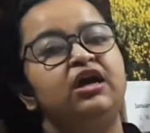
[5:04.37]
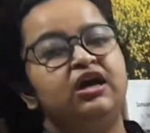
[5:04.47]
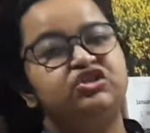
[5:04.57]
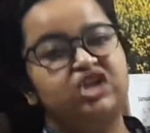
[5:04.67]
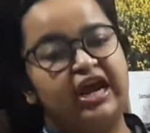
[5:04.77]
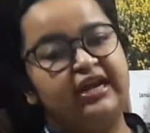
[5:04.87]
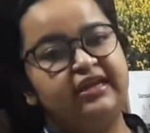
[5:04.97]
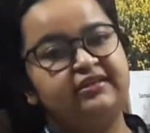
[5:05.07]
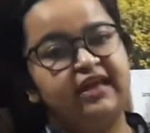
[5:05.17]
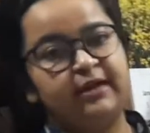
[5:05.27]
shared
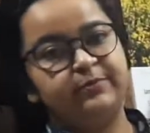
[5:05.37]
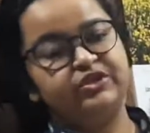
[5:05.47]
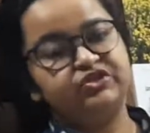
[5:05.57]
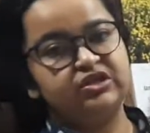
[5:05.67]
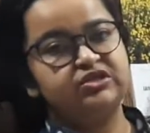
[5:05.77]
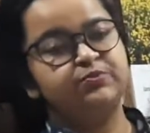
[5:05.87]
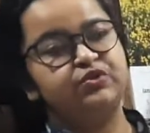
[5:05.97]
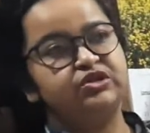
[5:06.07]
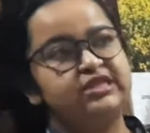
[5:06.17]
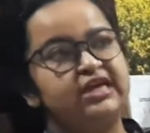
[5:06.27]
in the administration
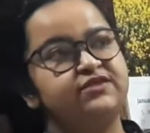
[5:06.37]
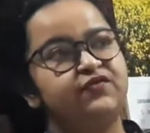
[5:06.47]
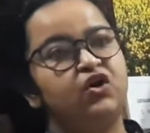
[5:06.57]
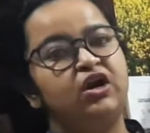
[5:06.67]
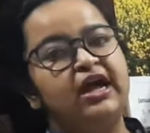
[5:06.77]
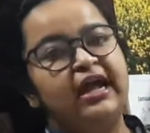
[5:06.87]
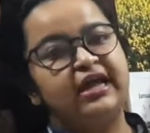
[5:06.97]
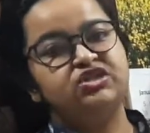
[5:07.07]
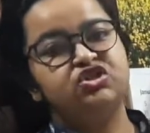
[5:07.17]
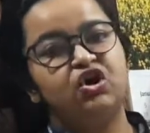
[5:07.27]
process for
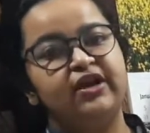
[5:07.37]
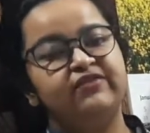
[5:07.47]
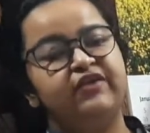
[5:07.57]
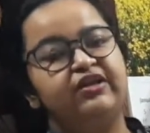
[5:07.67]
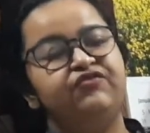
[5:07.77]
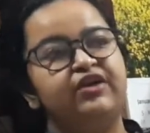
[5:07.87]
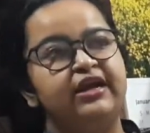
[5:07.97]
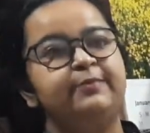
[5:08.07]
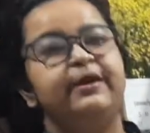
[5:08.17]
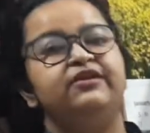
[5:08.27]
ensuring welfare
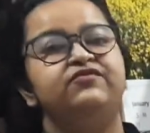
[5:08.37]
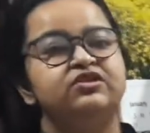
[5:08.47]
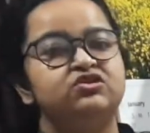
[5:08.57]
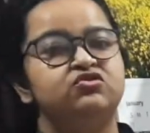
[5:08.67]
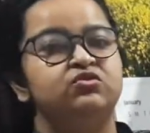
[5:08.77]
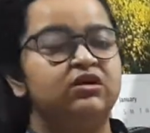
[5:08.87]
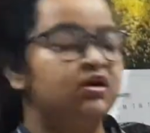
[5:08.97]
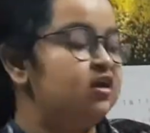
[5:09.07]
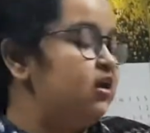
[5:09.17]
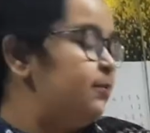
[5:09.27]
and benefits to the
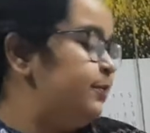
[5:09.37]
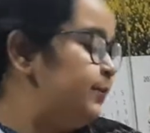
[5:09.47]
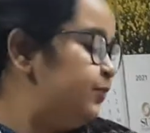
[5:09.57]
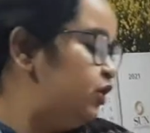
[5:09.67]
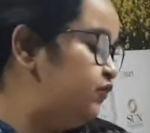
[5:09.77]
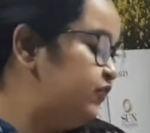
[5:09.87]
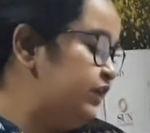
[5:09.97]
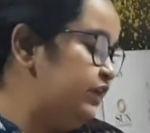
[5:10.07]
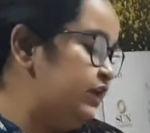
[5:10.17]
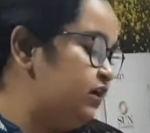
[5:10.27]
people of
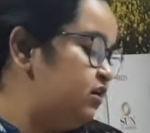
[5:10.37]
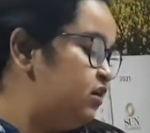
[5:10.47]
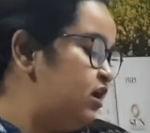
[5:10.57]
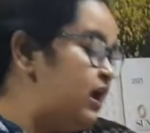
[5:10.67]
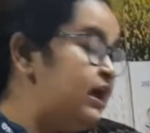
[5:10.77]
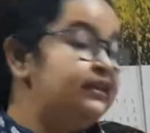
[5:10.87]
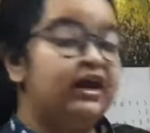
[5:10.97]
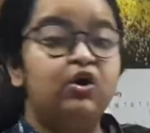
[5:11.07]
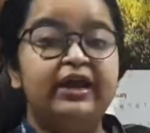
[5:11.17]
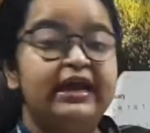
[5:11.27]
India.
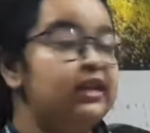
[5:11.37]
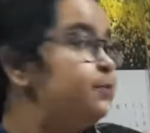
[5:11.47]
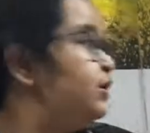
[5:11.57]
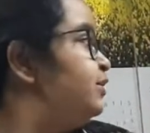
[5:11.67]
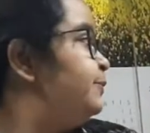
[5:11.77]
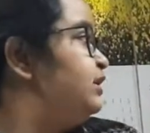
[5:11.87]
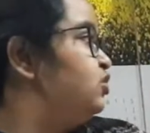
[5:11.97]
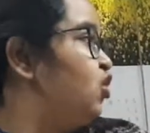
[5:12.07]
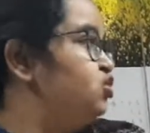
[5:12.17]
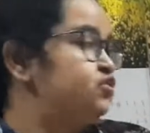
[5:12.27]
Now, Ilbert Bill
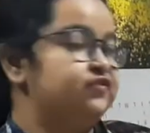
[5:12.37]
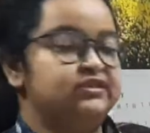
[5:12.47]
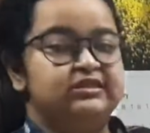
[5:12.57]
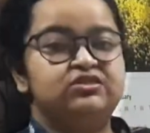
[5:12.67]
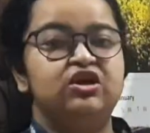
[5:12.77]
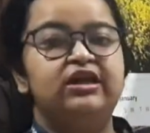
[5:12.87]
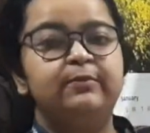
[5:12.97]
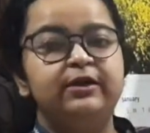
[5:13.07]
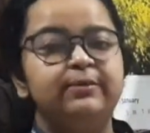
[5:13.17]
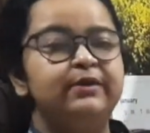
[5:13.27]
controversy. So,
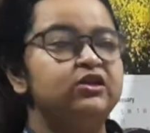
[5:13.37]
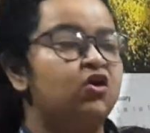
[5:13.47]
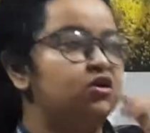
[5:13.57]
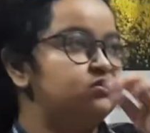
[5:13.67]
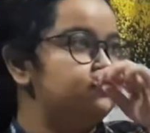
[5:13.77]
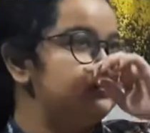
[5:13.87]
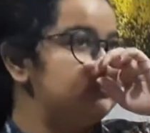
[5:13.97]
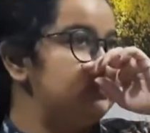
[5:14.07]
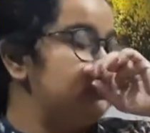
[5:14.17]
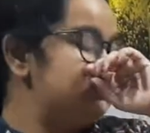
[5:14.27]
Ilbert Bill
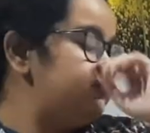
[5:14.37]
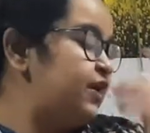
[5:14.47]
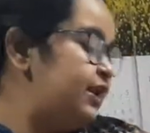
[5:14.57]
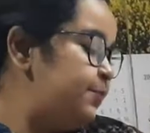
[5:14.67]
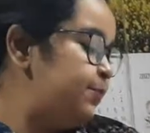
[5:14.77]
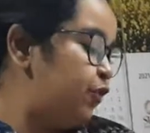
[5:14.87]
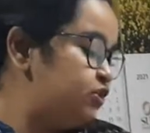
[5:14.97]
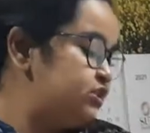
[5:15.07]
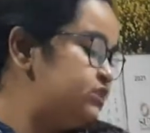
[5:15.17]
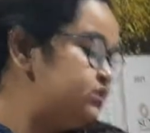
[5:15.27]
controversy is very
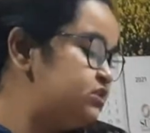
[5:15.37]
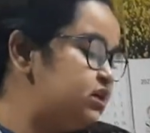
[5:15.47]
important.